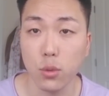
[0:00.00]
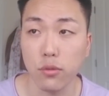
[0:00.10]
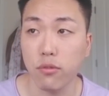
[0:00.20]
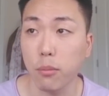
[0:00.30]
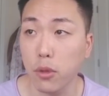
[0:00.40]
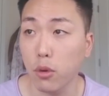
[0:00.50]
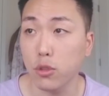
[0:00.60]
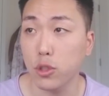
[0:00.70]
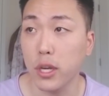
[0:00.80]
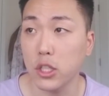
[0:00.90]
or from
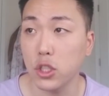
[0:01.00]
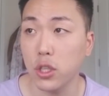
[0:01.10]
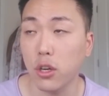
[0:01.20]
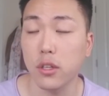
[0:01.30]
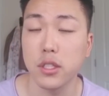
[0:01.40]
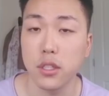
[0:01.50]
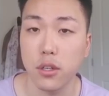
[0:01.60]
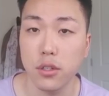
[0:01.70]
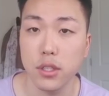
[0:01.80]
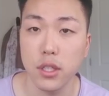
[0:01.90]
those who actually are
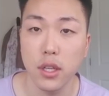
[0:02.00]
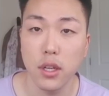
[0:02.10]
concerned